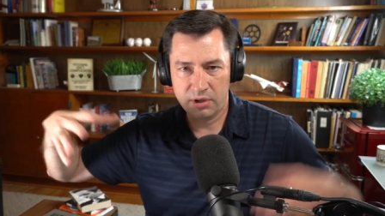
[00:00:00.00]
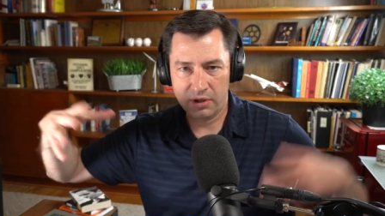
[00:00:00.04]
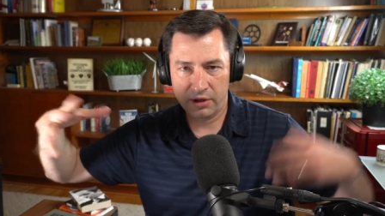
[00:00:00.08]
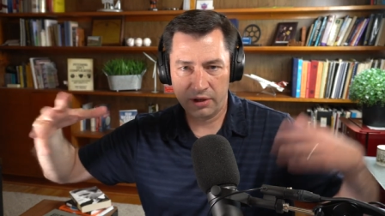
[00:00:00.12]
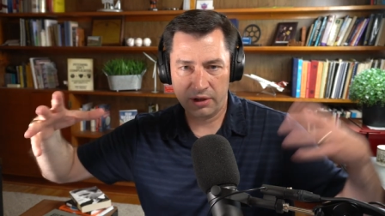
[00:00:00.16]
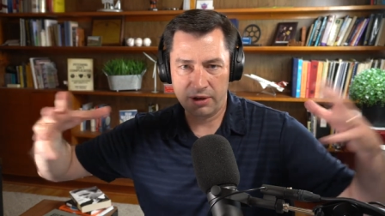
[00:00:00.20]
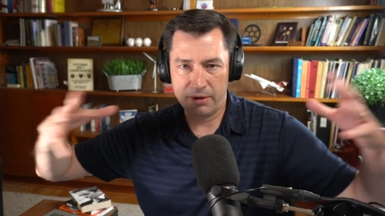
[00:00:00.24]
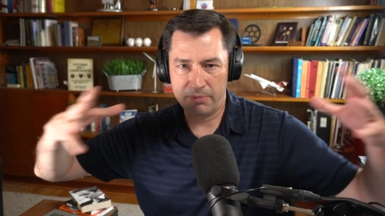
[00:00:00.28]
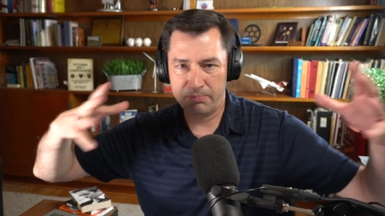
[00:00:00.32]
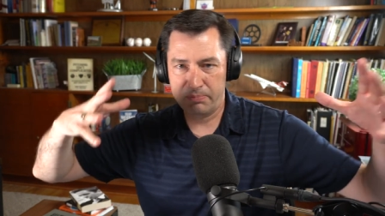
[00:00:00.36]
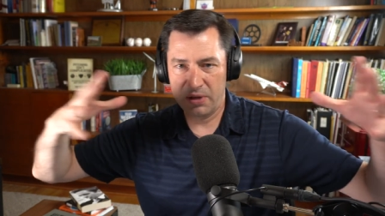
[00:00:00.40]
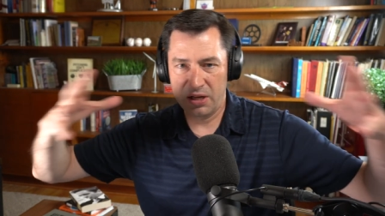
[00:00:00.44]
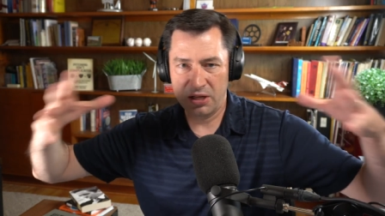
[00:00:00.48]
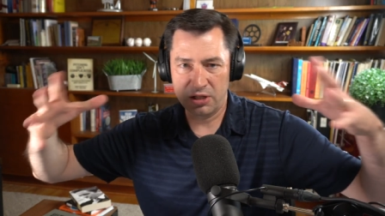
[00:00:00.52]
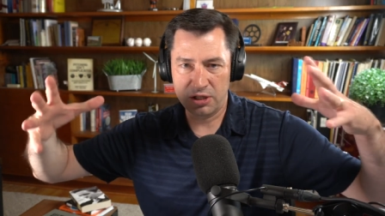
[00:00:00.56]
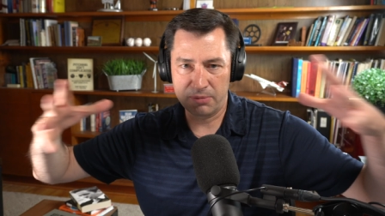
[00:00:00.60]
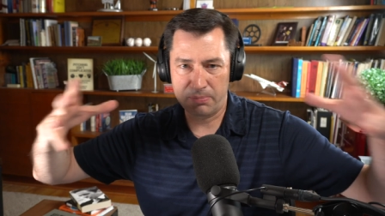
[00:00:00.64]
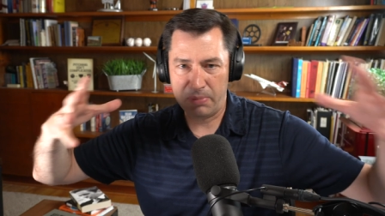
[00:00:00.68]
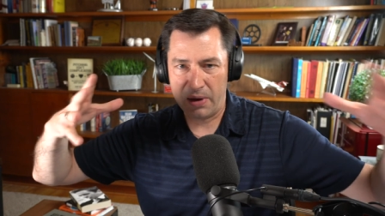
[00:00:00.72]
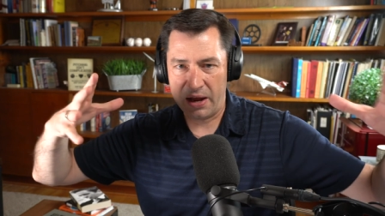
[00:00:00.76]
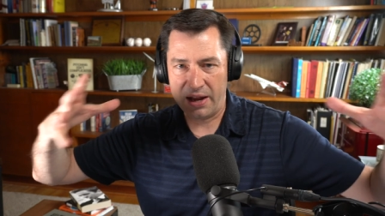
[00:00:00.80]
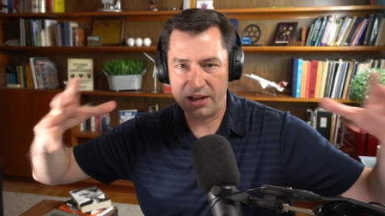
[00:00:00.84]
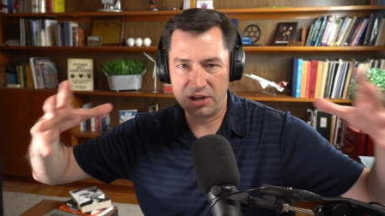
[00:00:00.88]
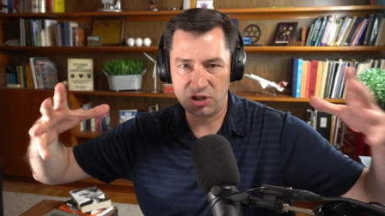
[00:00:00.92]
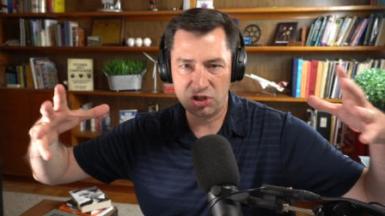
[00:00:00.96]
uh, pizza
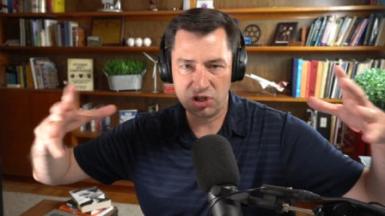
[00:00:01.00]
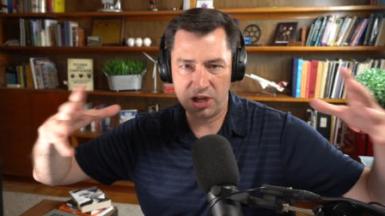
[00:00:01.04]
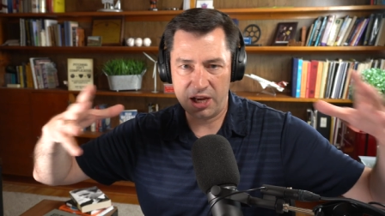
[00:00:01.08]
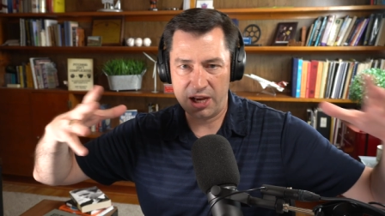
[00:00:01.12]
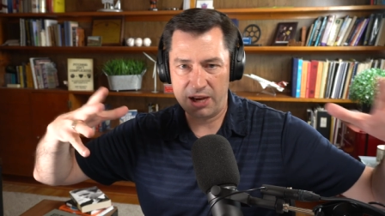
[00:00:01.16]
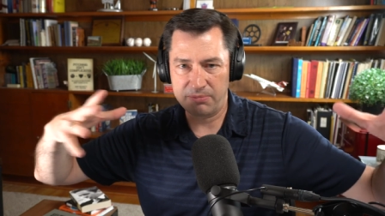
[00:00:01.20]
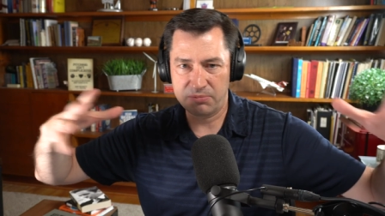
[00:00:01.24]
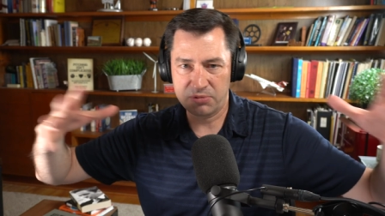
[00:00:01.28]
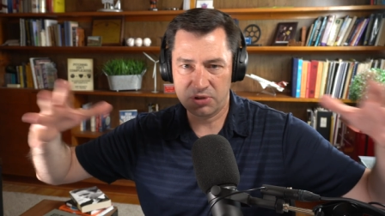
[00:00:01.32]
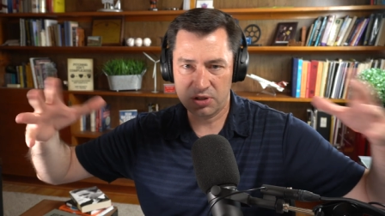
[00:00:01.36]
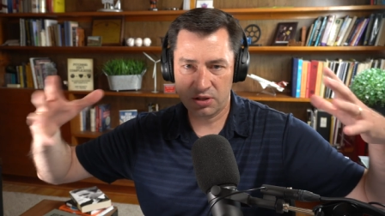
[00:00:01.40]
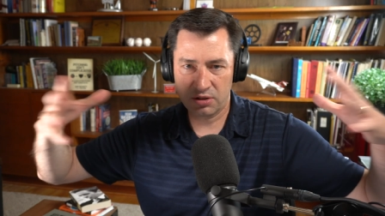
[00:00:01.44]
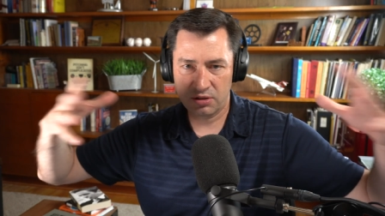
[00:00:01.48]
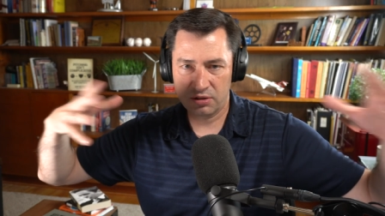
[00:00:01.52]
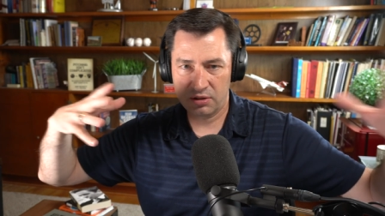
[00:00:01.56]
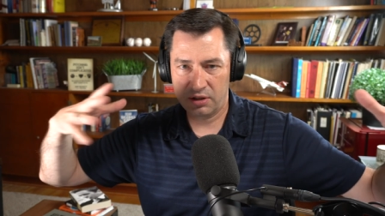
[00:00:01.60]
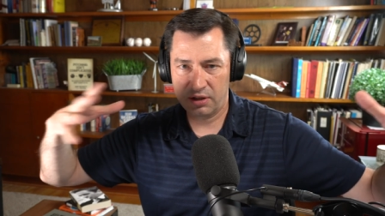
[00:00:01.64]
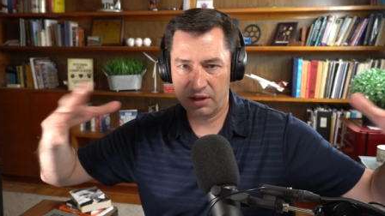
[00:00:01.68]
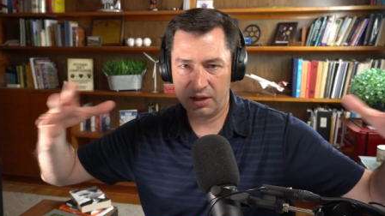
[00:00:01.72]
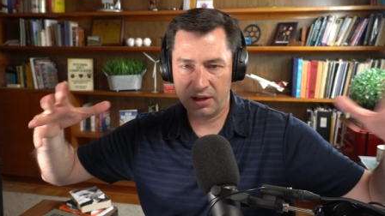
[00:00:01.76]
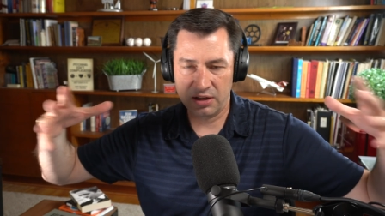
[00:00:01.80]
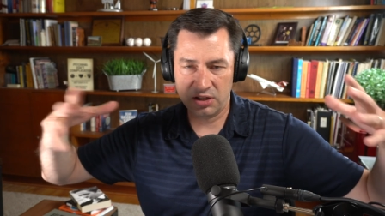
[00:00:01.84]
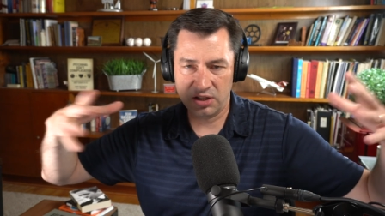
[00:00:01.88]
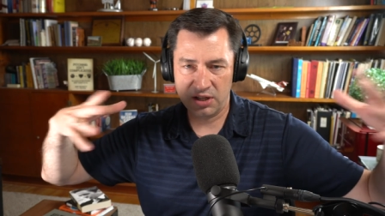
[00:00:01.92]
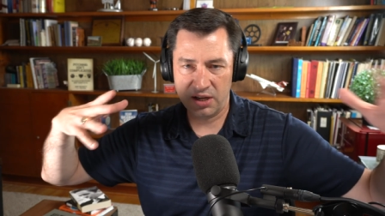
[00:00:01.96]
pie shaped
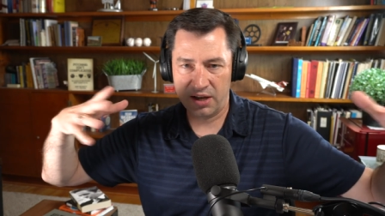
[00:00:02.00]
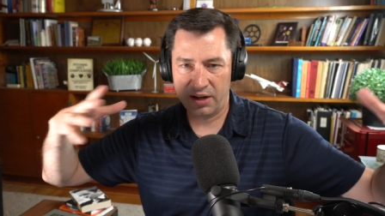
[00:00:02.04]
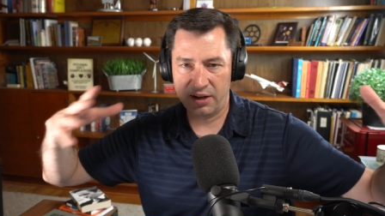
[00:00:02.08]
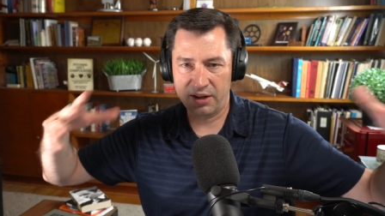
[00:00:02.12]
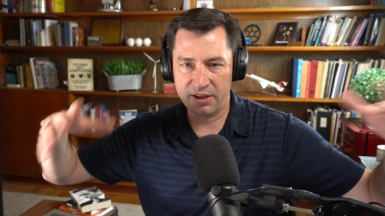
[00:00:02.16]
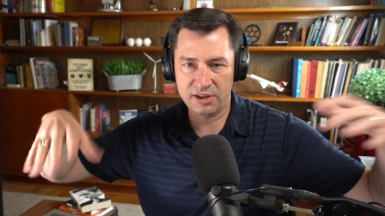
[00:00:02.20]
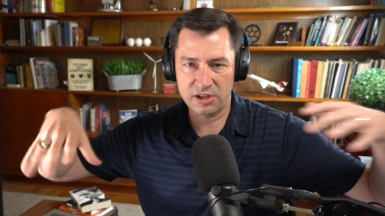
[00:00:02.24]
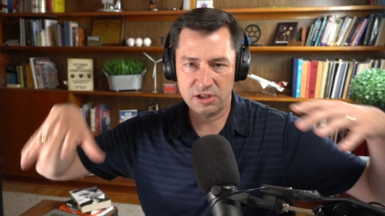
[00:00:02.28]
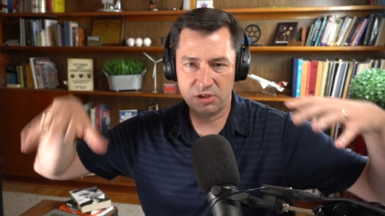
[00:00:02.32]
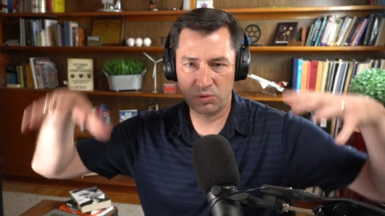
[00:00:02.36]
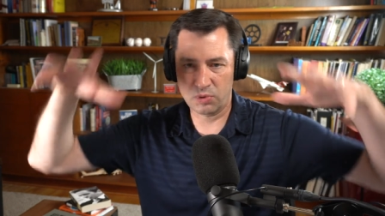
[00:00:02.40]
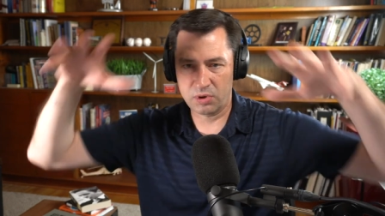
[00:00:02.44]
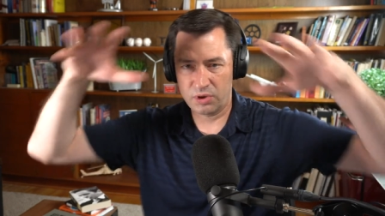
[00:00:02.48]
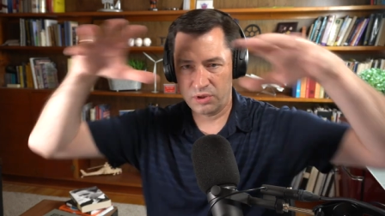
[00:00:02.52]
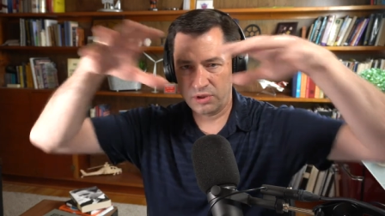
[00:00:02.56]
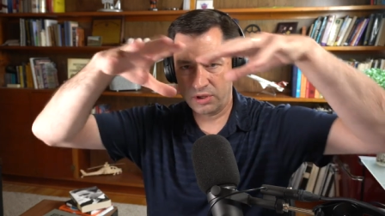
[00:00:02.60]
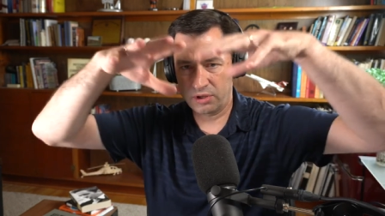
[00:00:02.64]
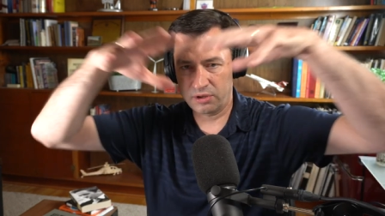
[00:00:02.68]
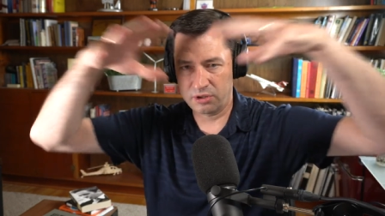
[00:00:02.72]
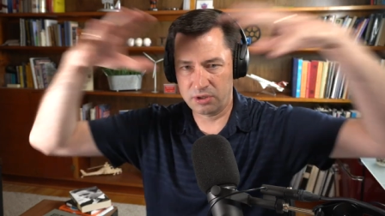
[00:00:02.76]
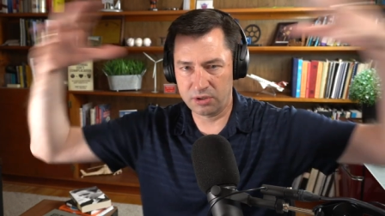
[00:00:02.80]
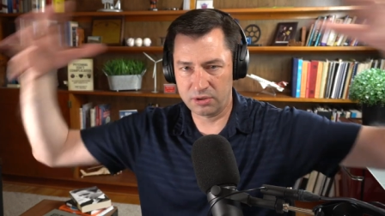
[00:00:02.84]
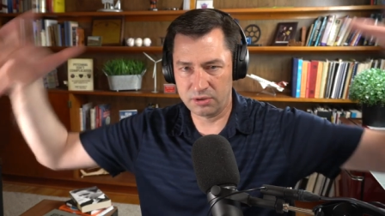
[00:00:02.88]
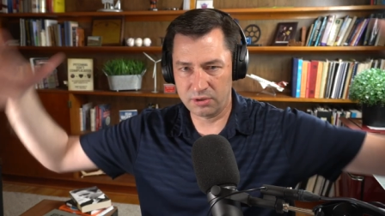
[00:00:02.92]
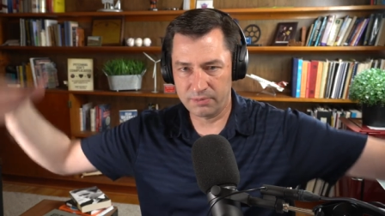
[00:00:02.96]
antennas with
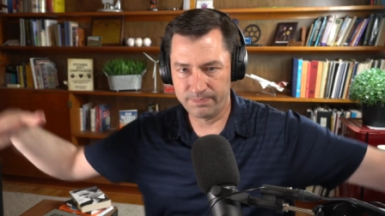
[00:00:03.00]
the